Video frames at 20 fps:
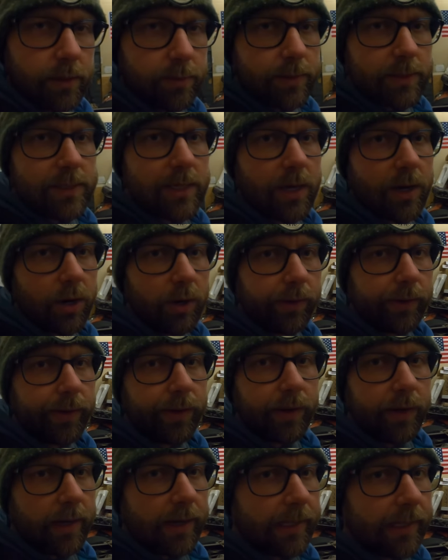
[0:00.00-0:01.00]
like we said
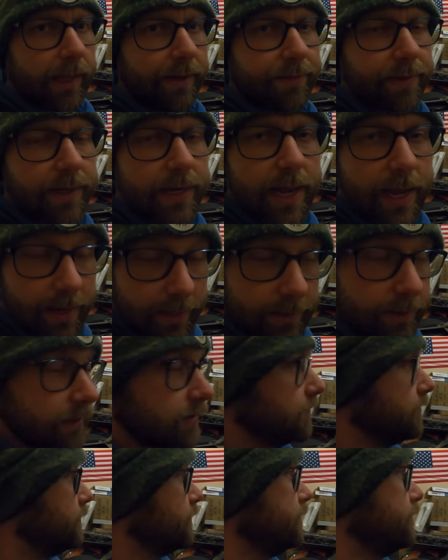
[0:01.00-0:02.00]
earlier, 11
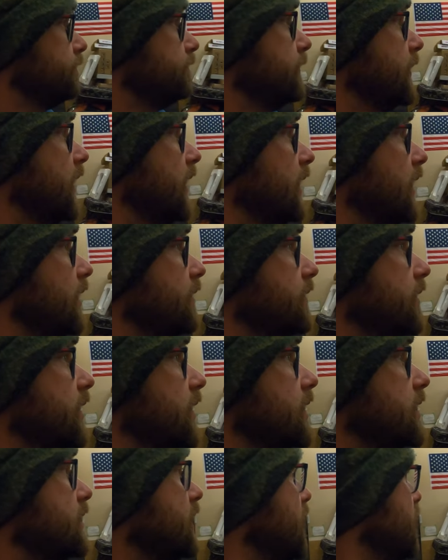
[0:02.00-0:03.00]
days, 11
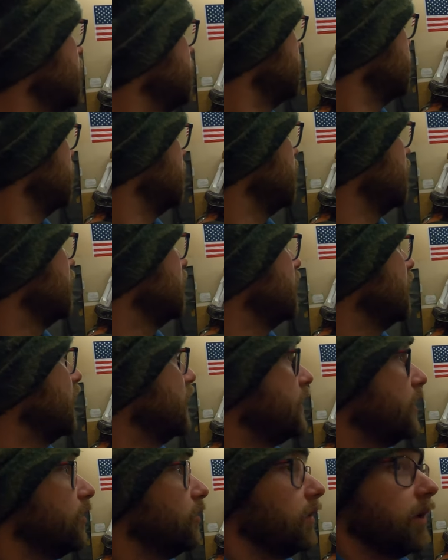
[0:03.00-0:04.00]
days left,
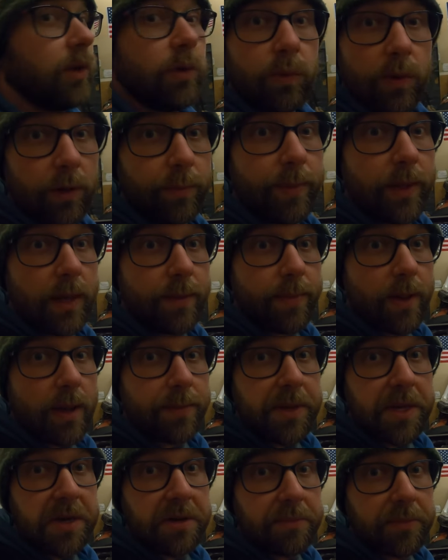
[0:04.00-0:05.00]
and there really will be a
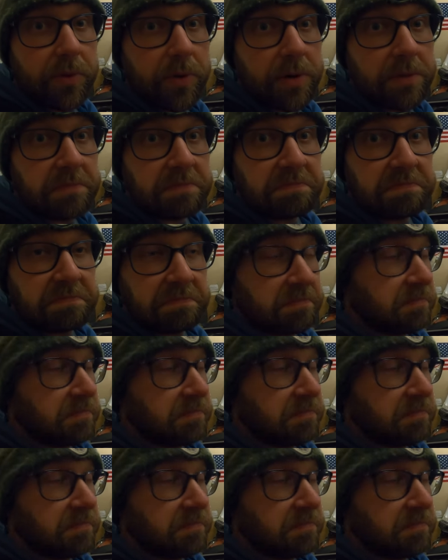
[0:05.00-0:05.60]
baby on board.